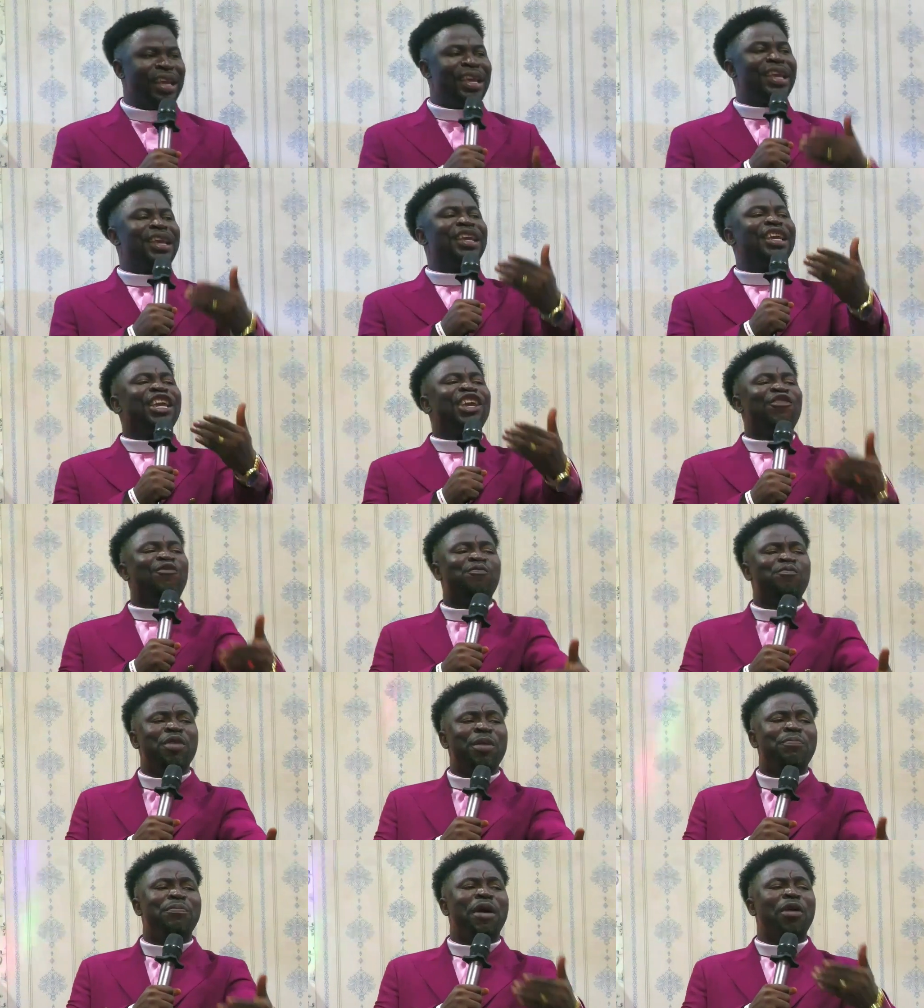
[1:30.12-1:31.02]
Give
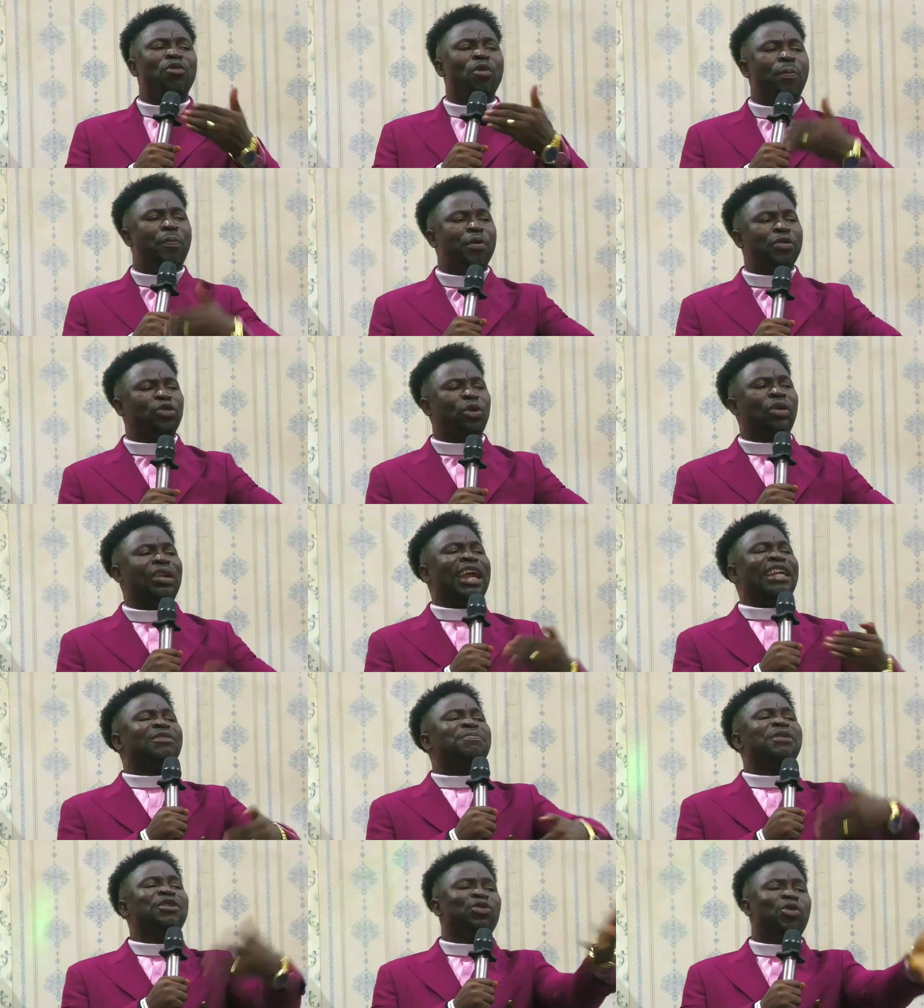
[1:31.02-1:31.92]
me my own portion. Let
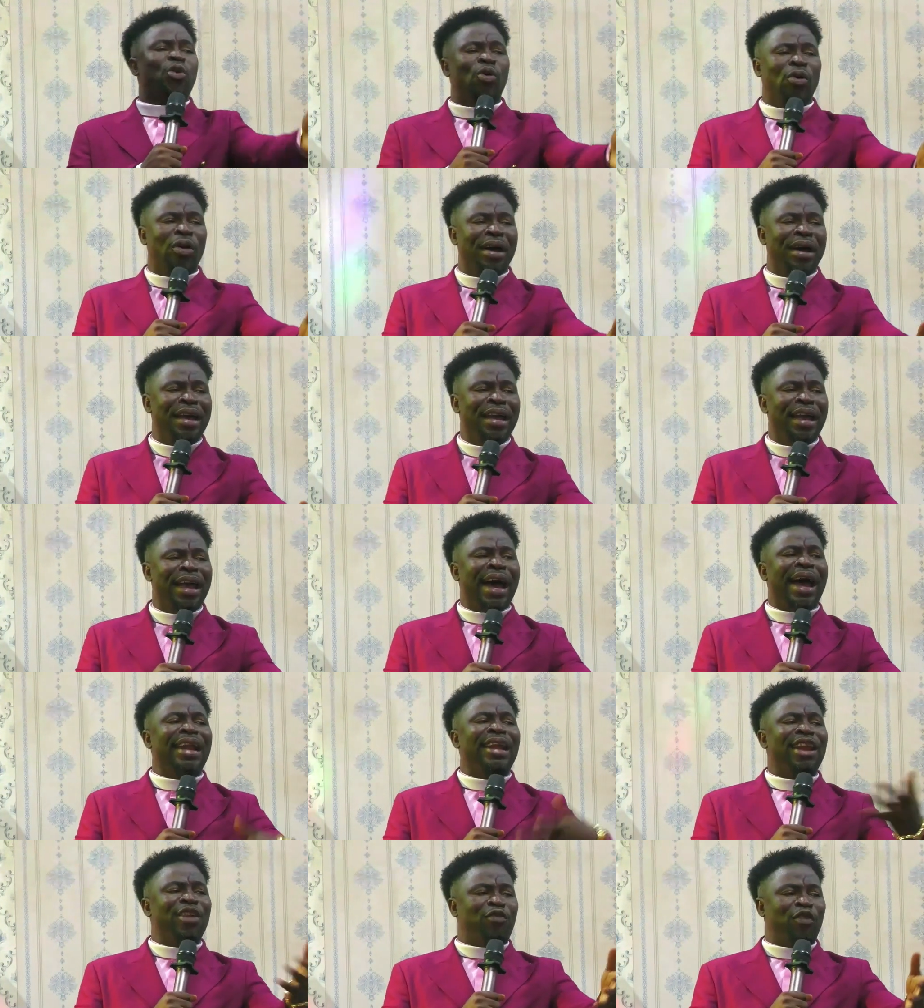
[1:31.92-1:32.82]
me go
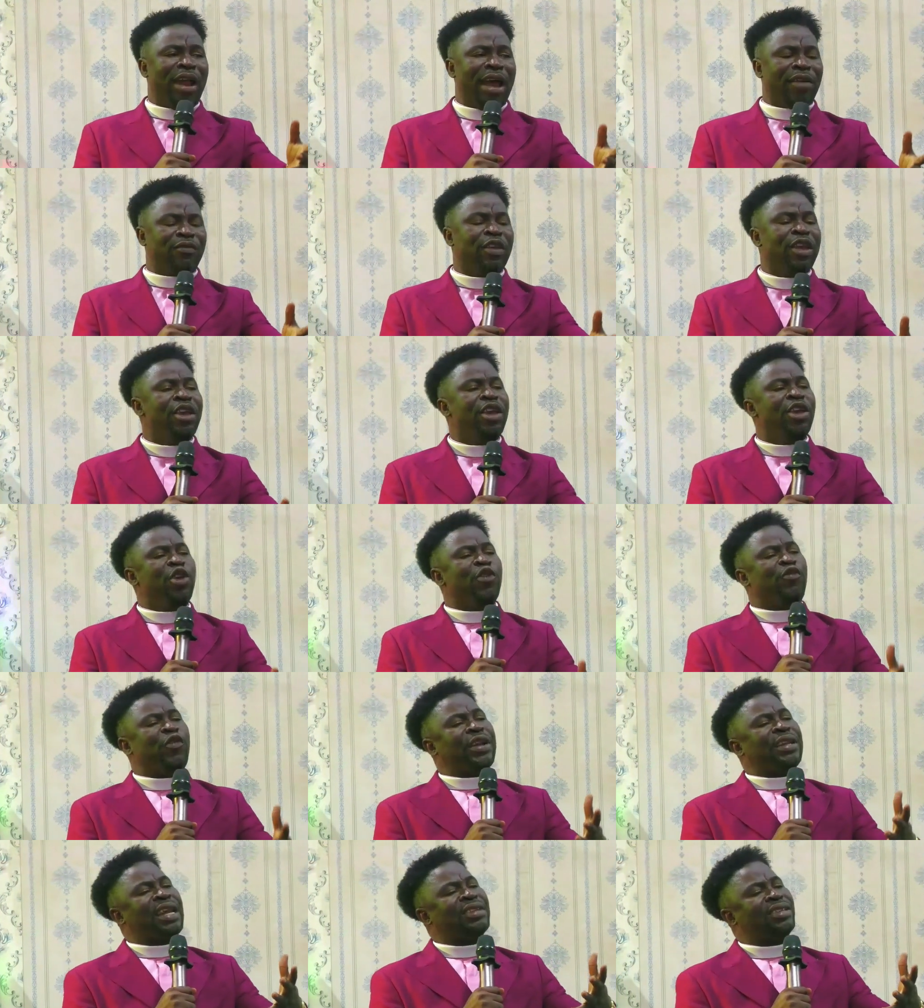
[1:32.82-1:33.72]
and live life. A
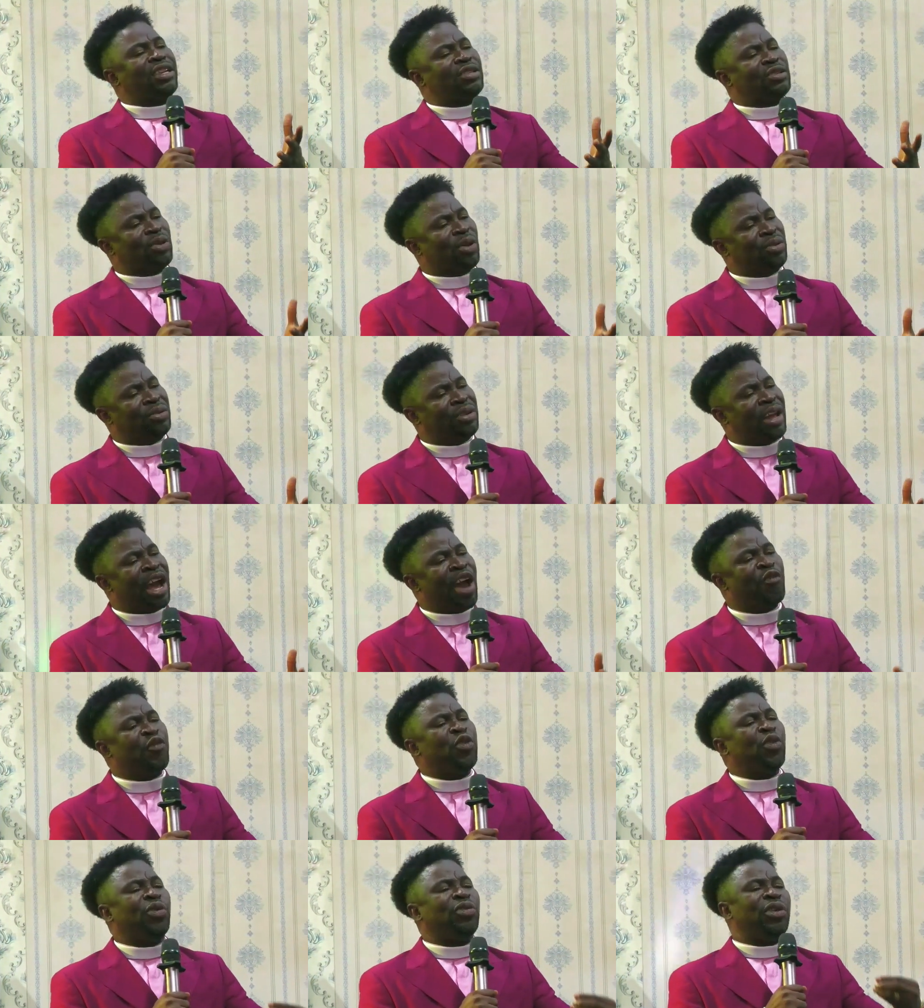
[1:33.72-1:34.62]
father says, Son,
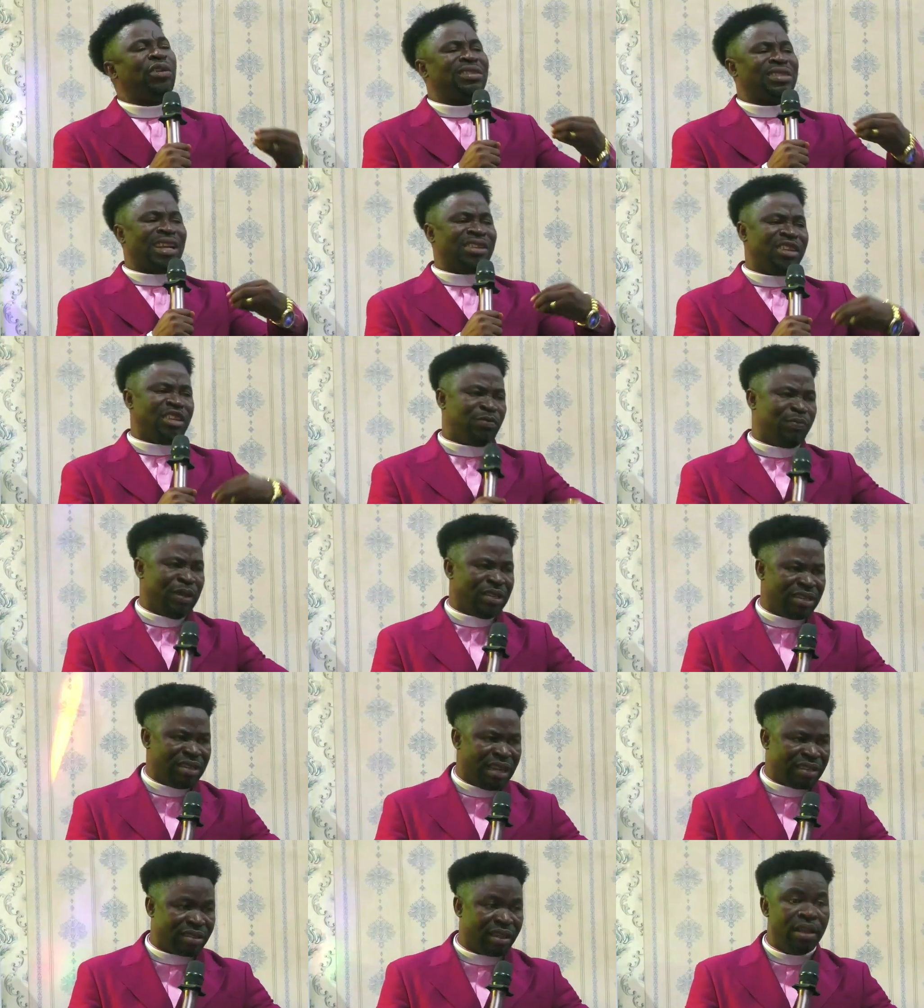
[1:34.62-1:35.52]
have you understand this
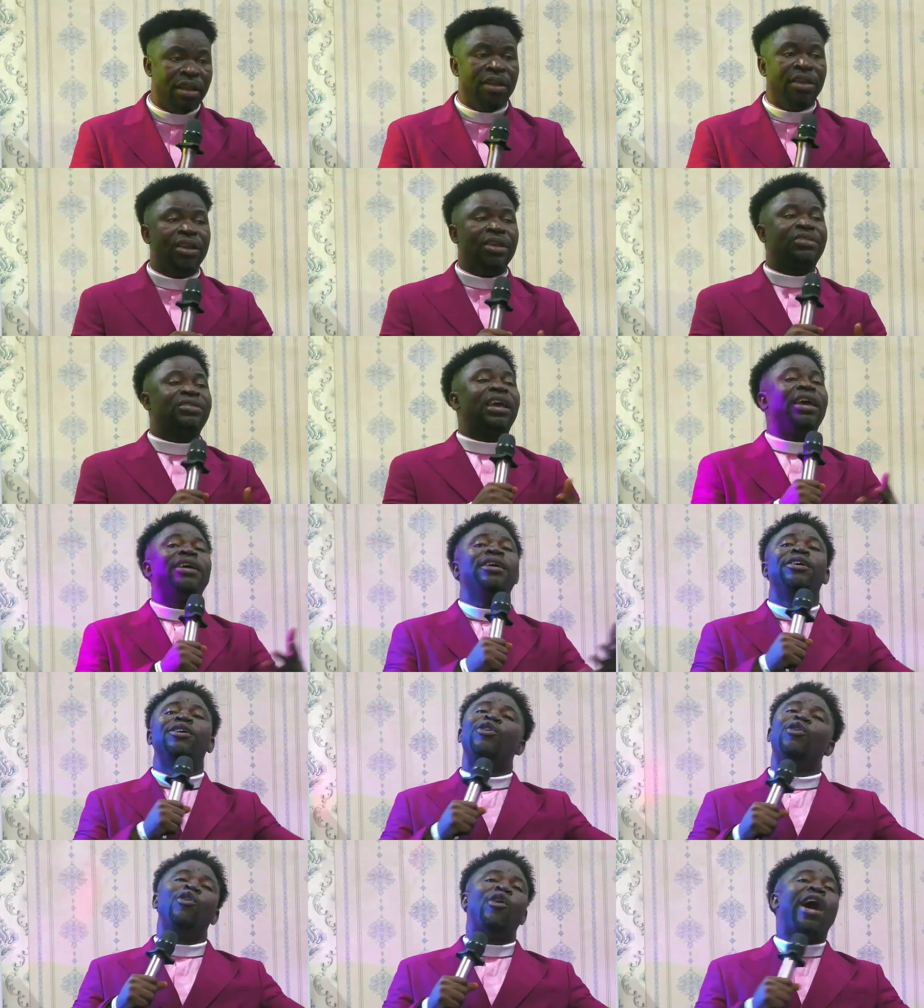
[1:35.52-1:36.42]
business? He said,
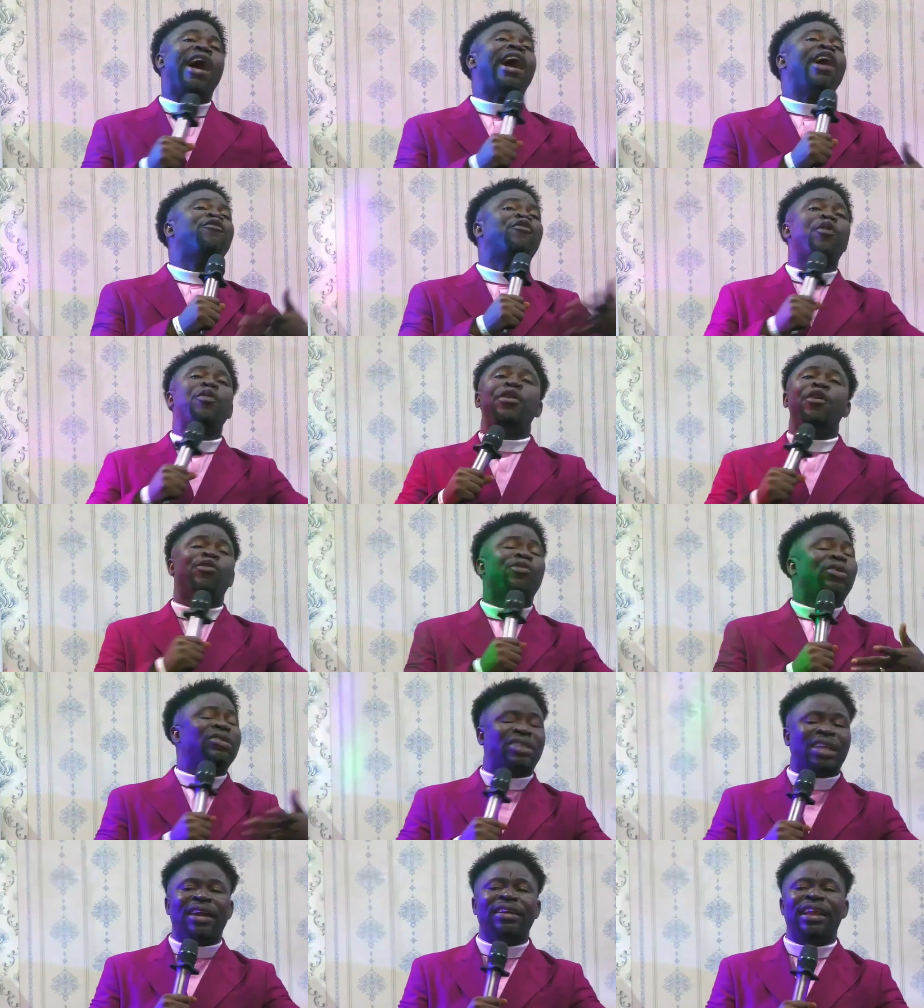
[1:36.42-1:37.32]
I have already
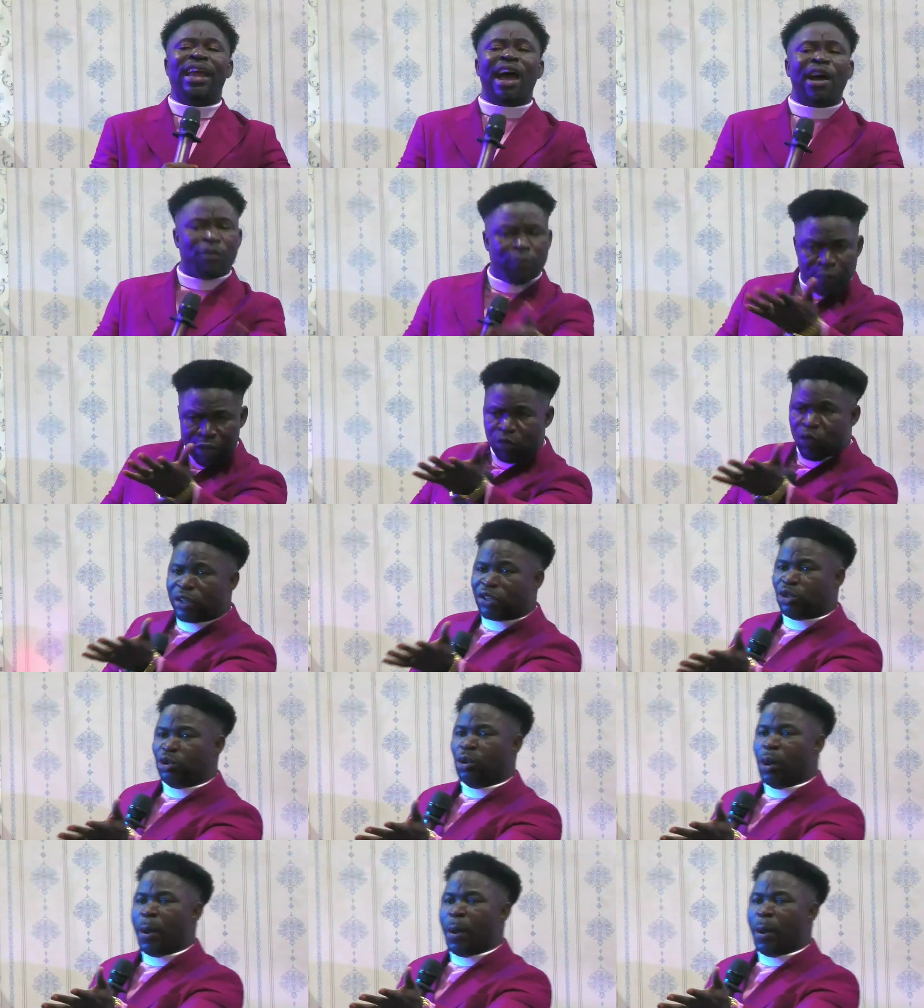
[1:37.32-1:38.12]
understand it. I've been with you.